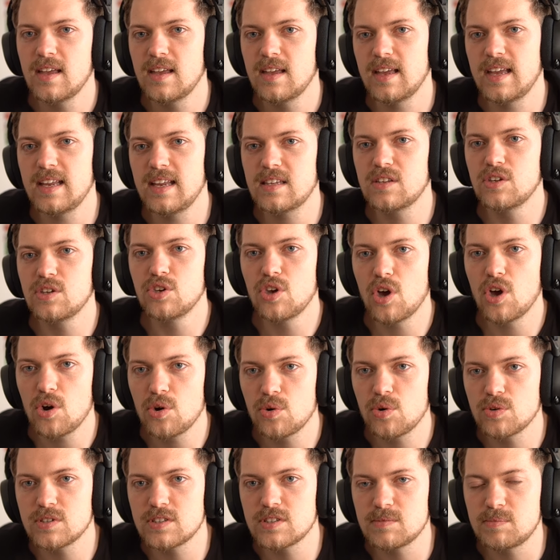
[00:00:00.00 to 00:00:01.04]
It
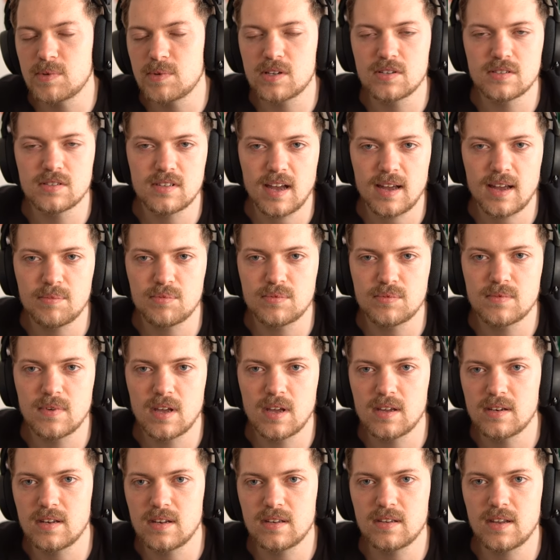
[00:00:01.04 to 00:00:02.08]
knows because
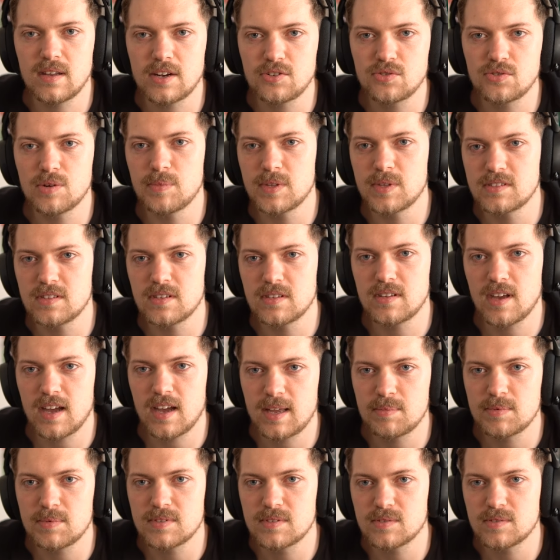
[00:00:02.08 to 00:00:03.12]
Nitro emits the
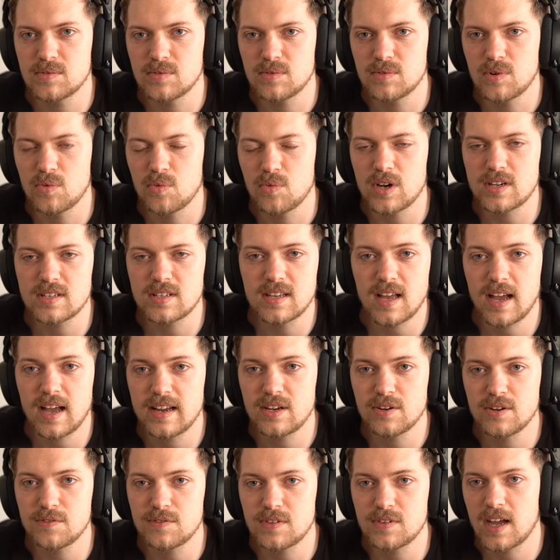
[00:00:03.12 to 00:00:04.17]
types, what kind
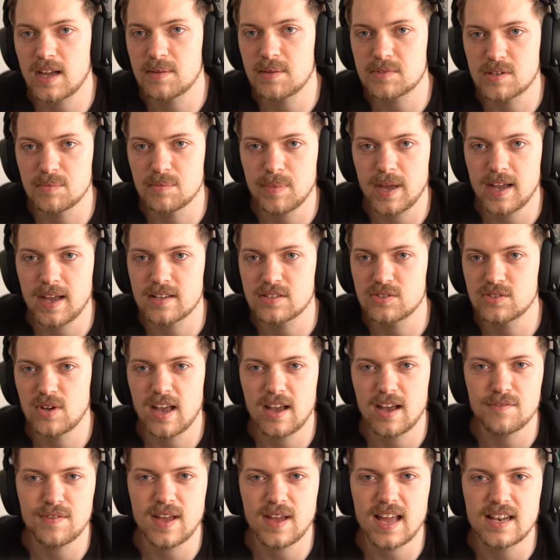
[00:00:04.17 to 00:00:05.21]
of types come back. So you
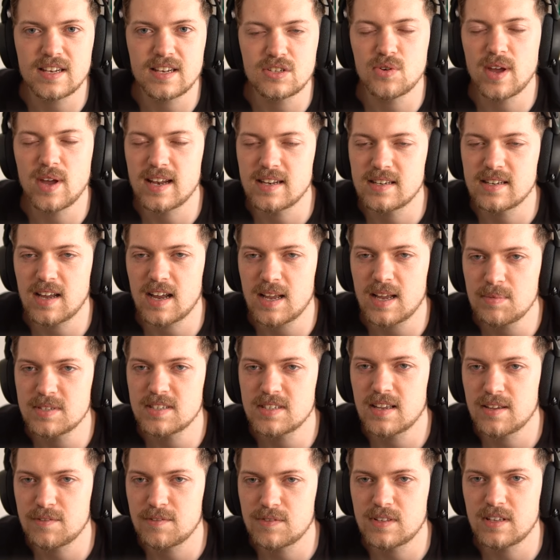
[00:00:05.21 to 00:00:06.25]
have end-to-end type
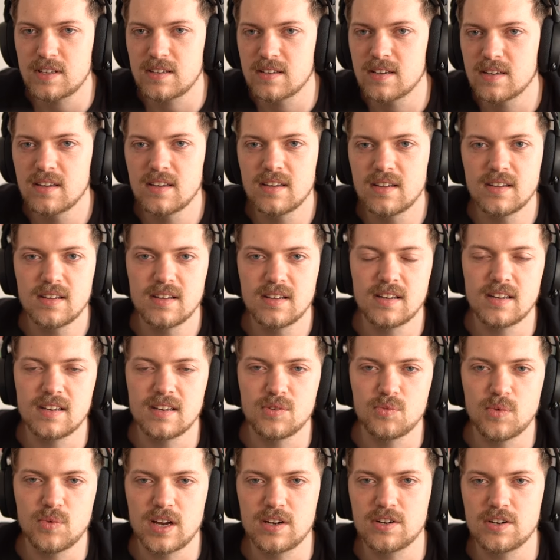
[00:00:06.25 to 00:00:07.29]
safety in
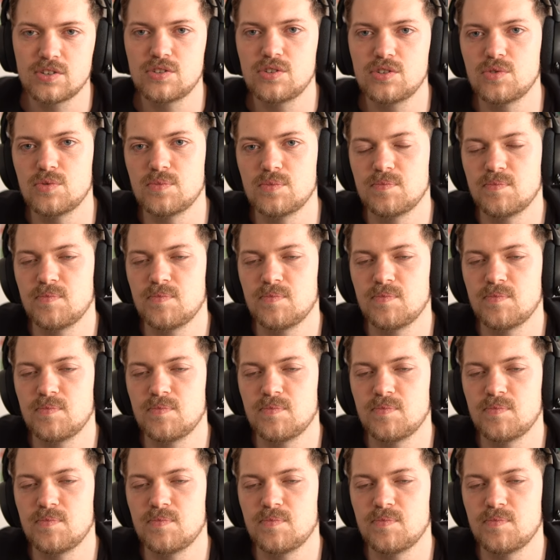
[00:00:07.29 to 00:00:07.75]
a way there too.